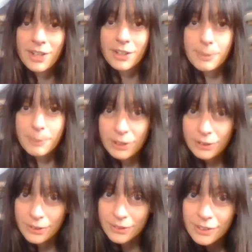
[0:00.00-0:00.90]
The
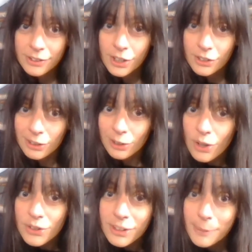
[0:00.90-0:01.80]
balloon that has
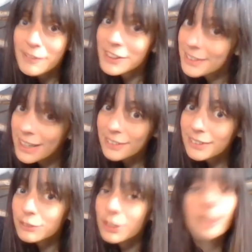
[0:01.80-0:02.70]
lost some of its negative
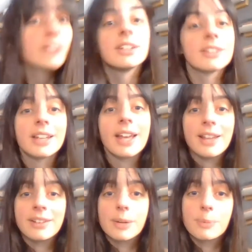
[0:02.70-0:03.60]
charge is going to end
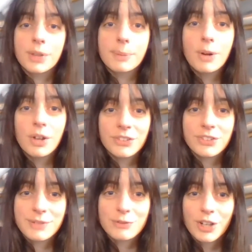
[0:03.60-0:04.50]
up with a
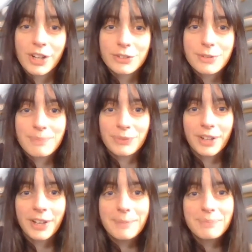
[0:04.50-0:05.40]
positive charge. Okay?